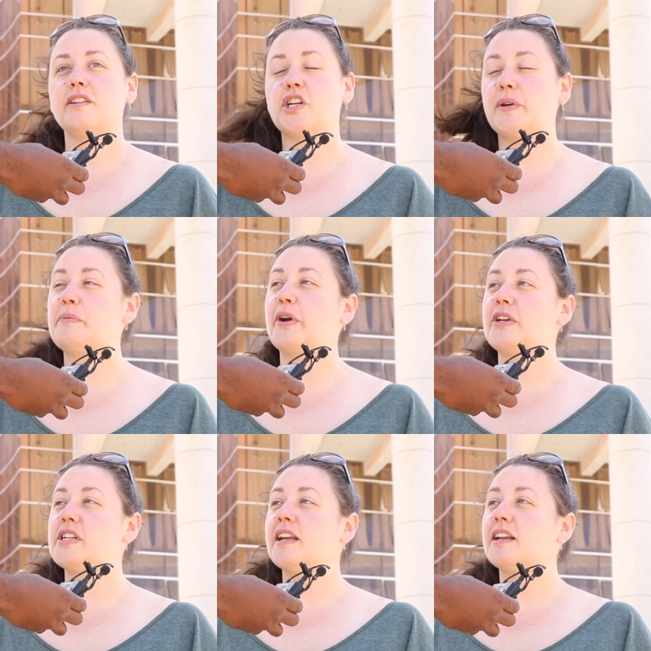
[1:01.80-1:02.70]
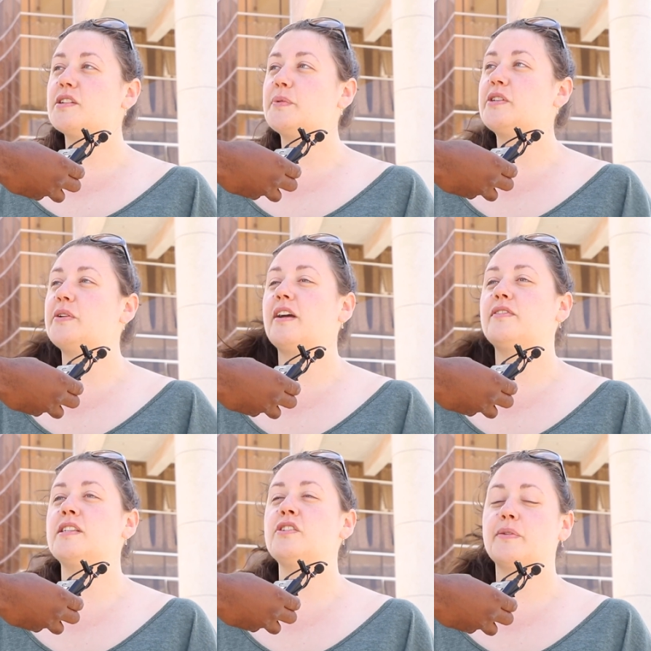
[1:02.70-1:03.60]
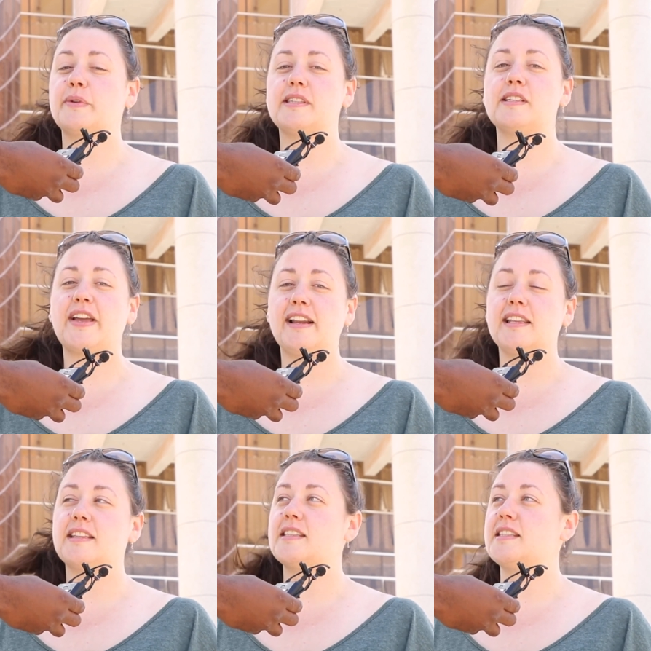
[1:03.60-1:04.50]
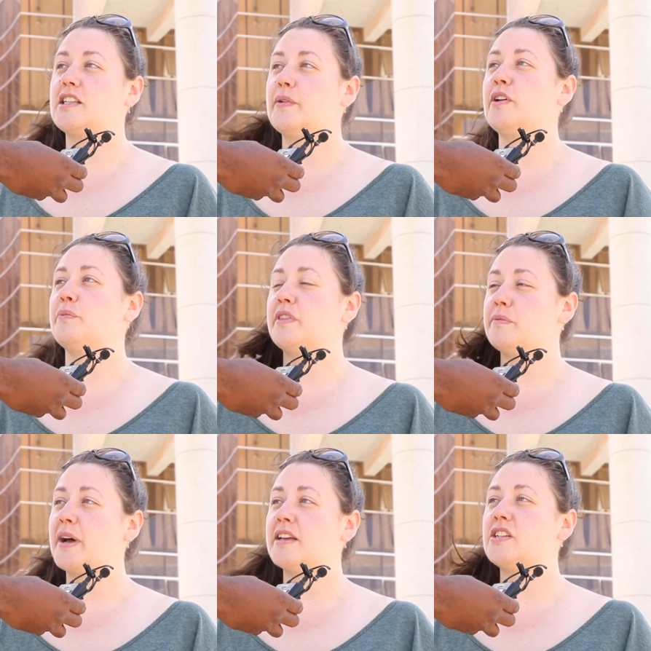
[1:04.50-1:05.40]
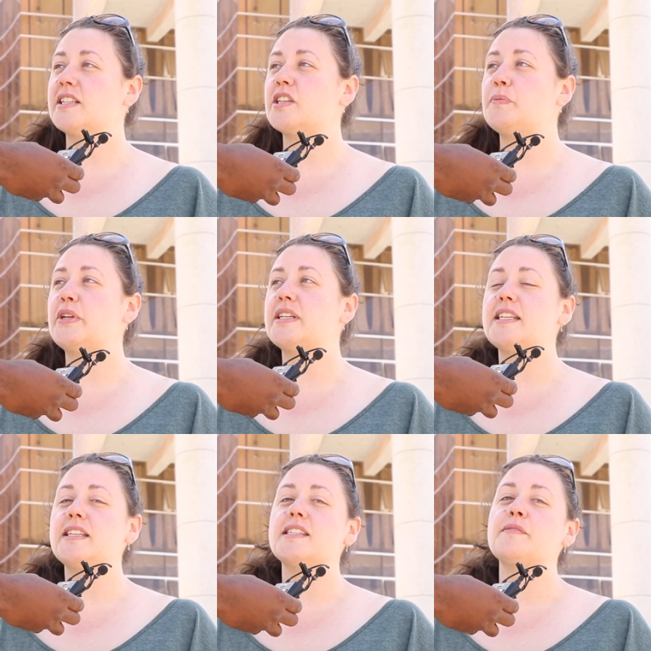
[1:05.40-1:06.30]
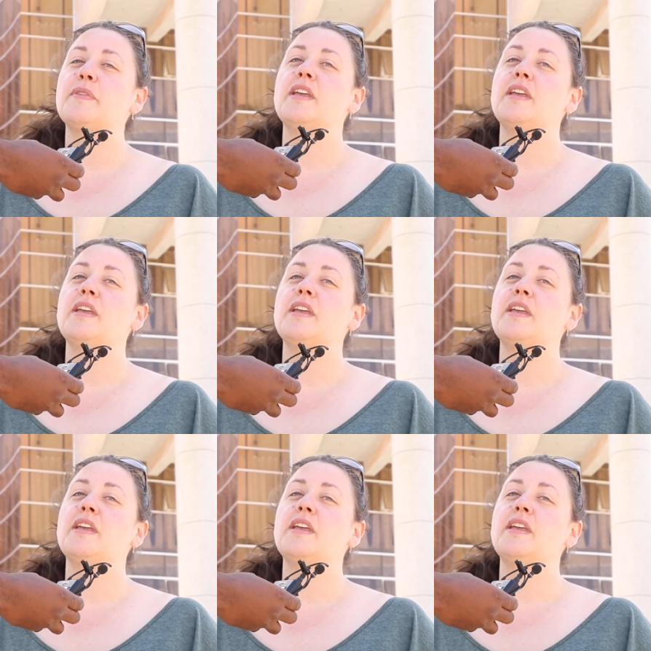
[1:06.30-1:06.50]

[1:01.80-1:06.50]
Joey project, we do have syndromic surveillance going on with the pastoralist communities,